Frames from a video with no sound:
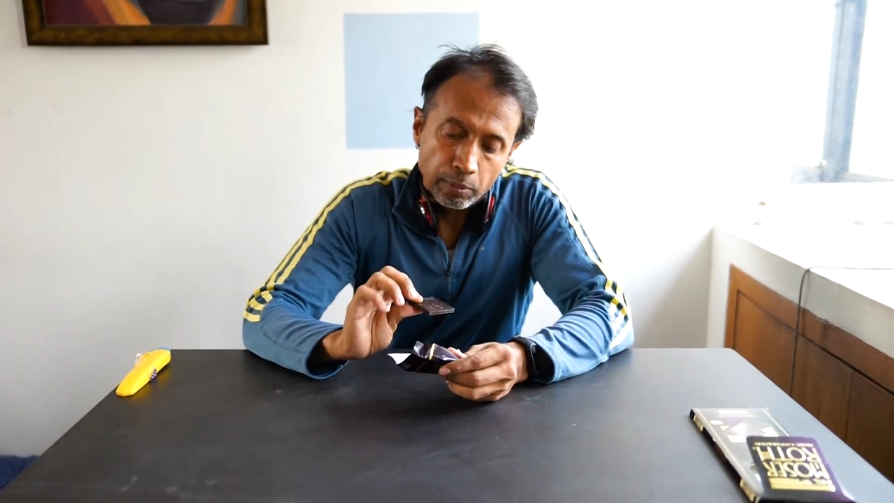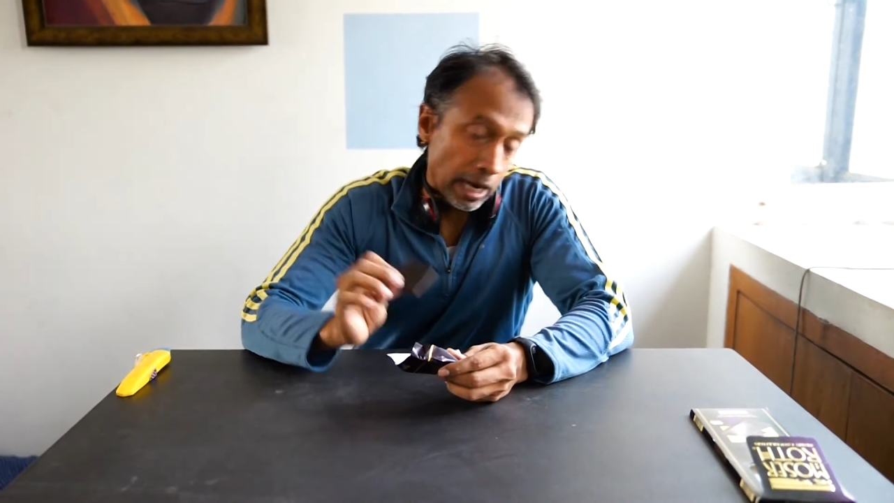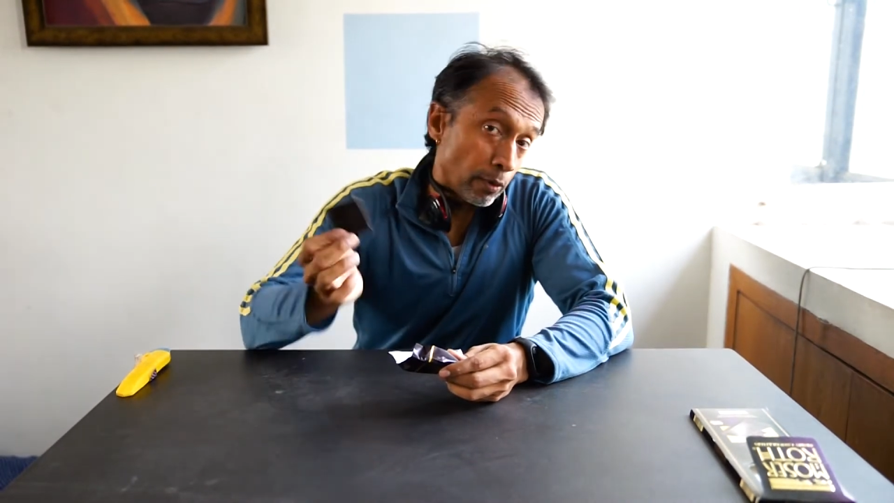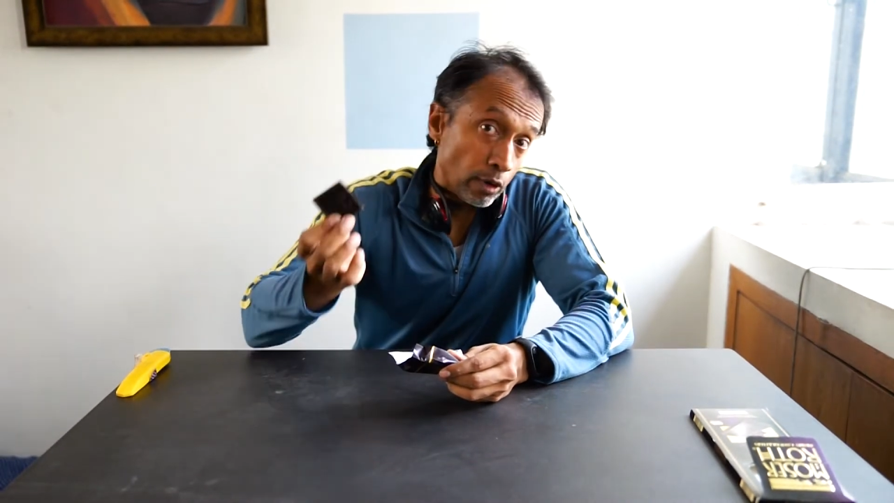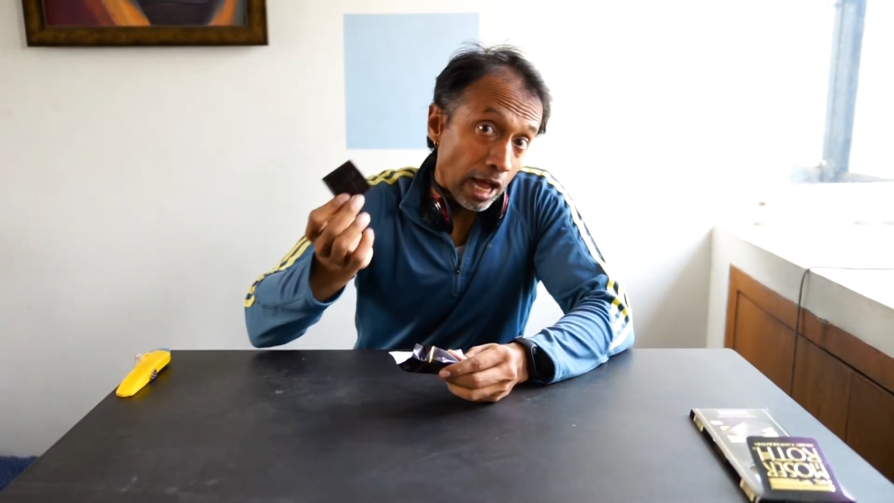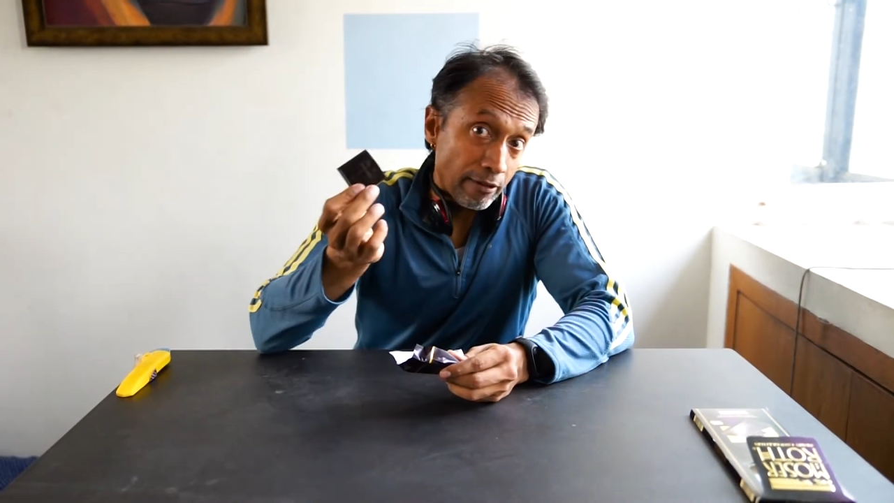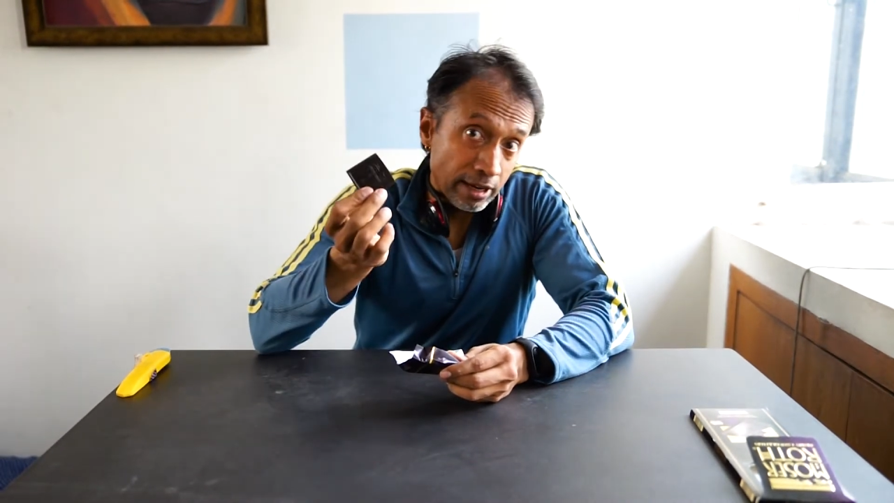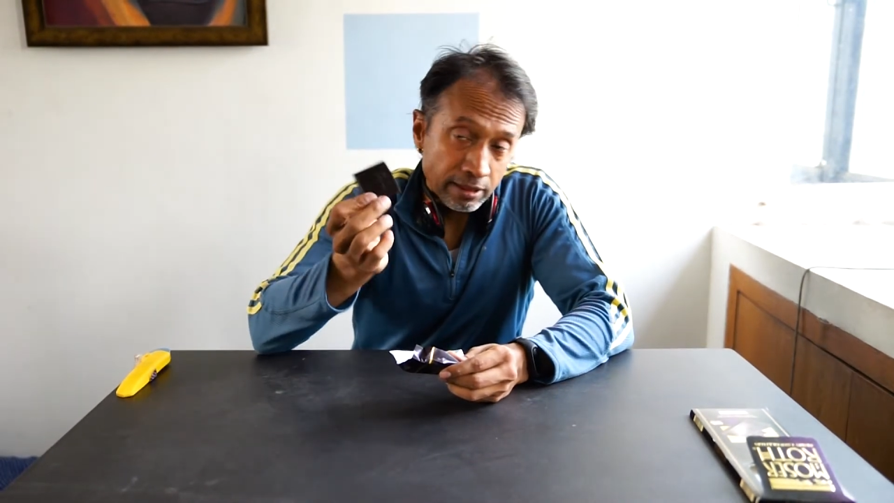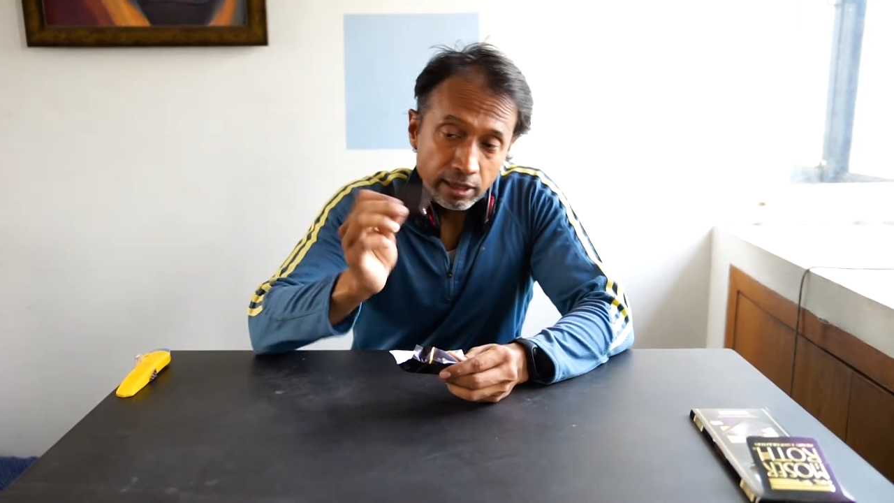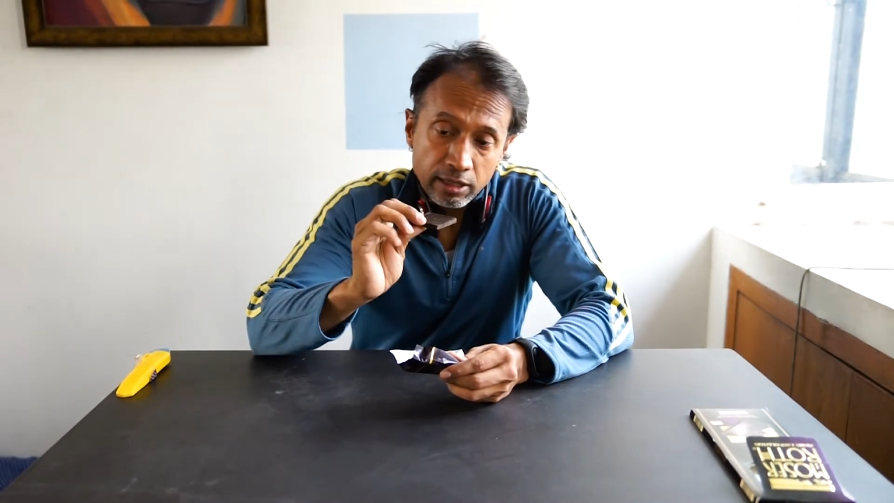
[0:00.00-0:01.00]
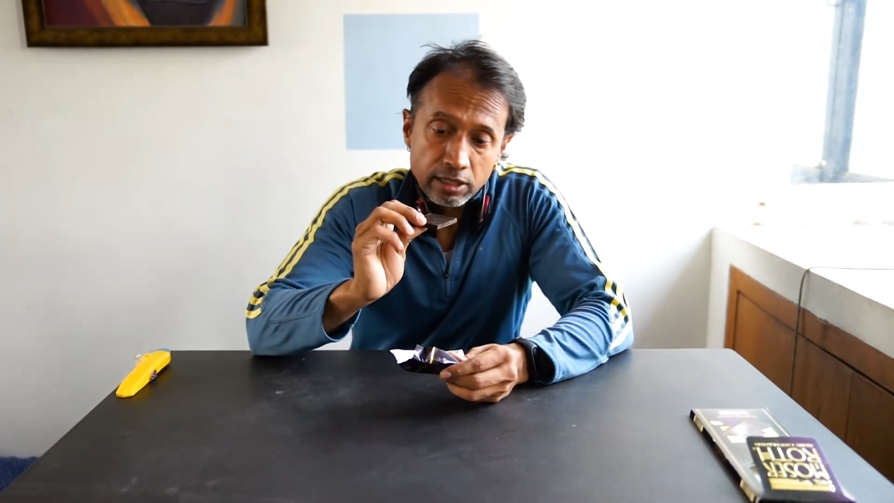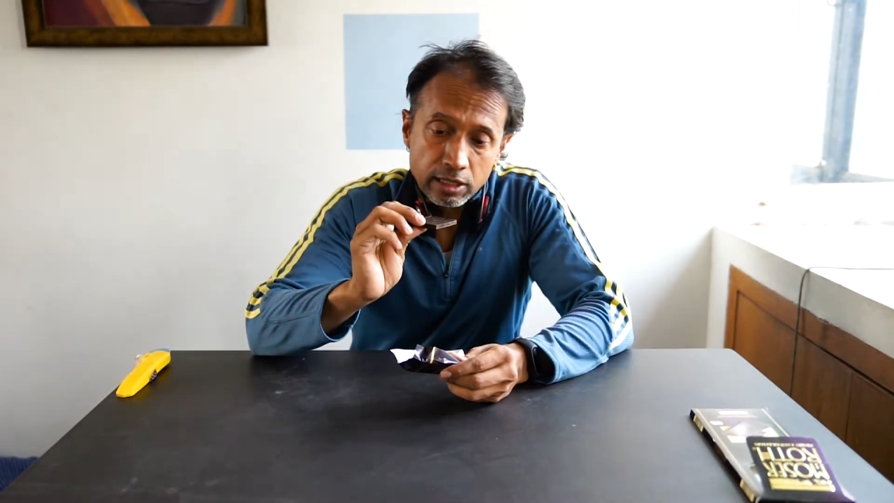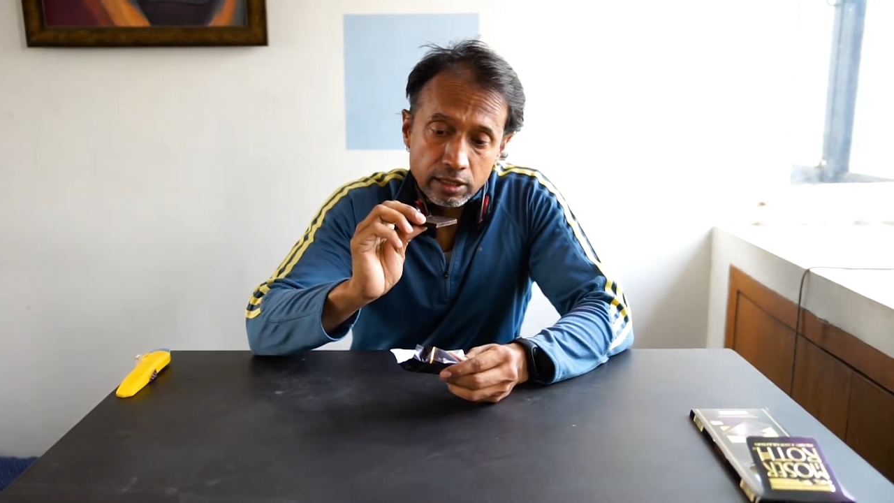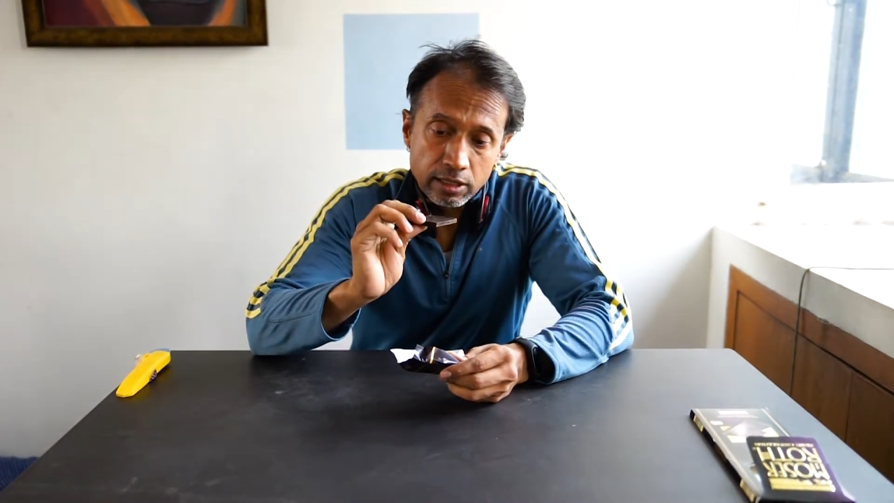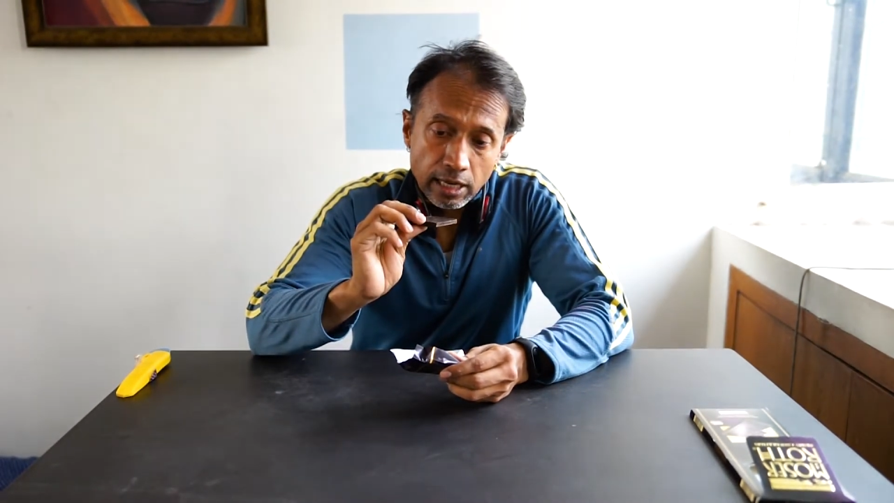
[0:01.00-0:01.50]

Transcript: but I'm going to have it nonetheless